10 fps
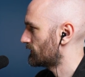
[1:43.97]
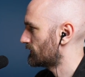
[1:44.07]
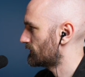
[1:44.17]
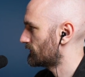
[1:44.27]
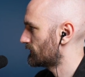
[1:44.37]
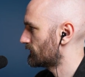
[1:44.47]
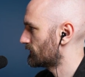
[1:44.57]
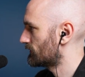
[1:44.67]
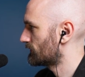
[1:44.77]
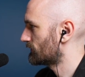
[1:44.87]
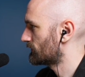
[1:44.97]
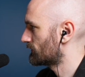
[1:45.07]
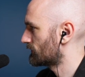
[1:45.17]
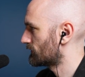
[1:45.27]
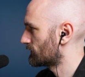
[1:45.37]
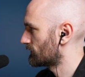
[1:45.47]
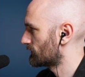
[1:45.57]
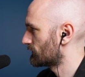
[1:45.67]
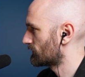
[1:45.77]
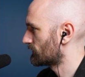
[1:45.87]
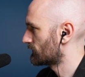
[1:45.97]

(silence)